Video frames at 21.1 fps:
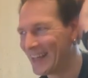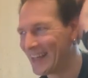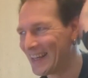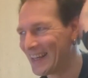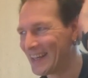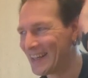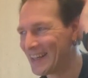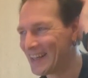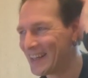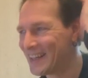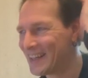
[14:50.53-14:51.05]

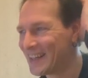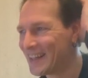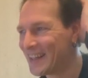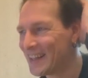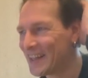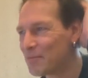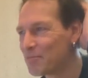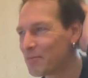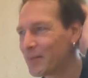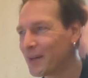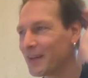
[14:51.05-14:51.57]

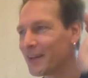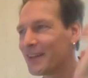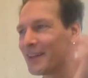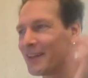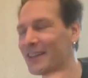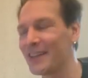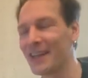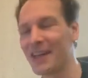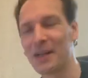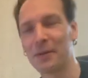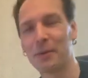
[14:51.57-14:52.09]
But
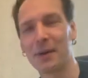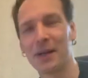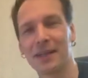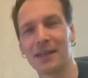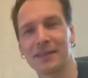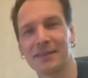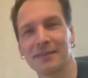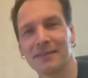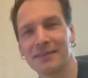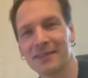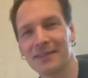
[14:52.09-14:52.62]

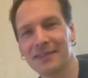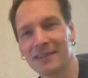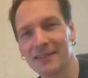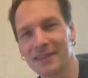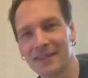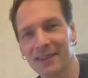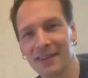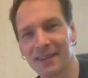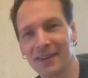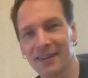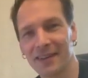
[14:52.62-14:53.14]
anyways,
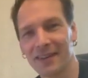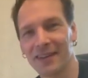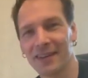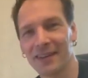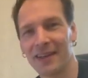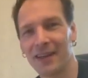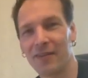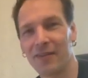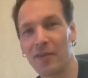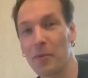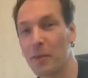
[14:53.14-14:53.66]

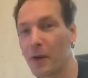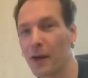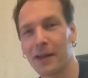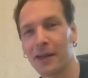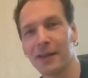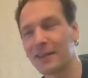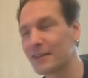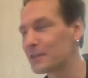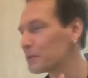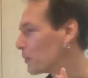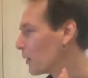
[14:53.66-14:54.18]
everybody
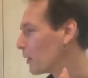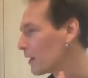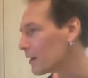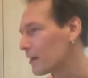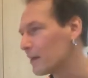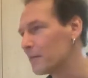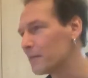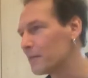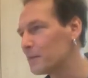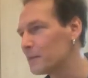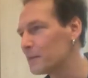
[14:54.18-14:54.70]
is
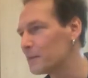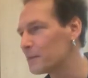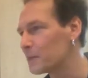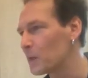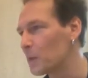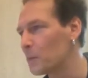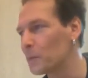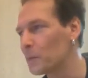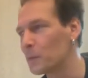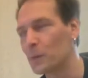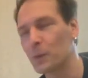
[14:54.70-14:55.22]
welcome
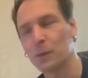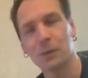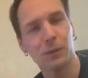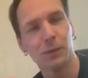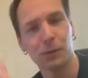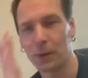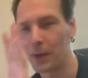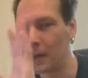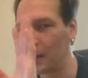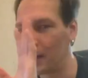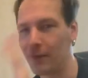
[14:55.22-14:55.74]
from
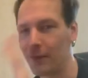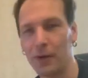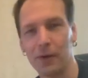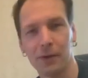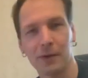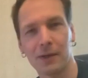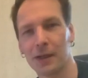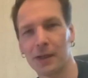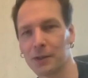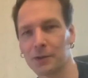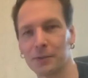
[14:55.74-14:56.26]
wherever
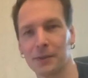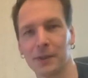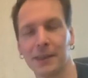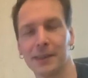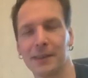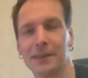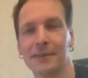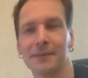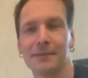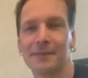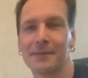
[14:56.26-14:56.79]
country.
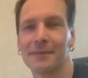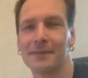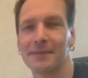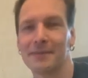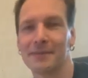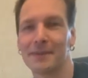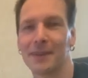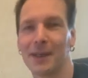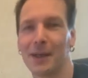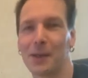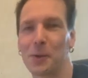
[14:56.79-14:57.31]

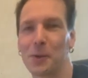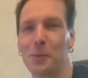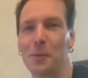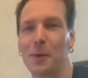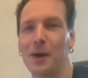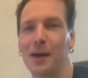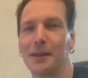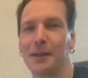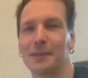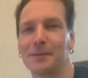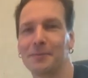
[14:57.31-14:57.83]
I don't
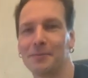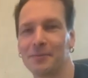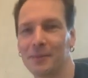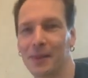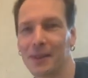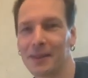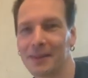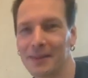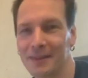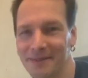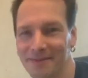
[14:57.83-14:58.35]
mind,
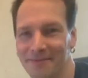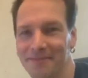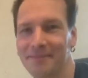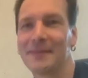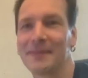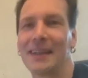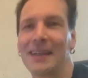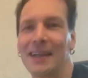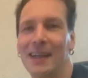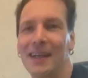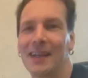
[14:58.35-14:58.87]
but
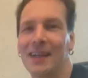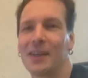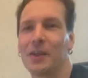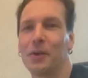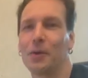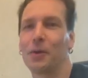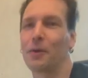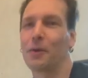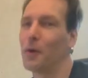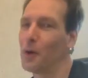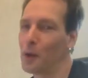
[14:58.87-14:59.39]

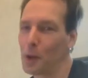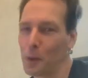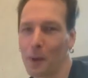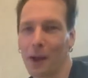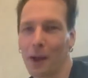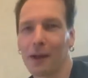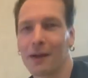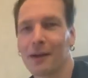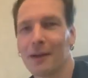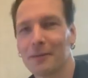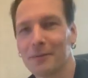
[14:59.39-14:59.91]
you're all
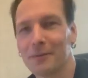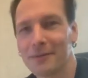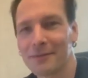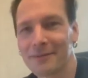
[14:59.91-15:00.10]
welcome.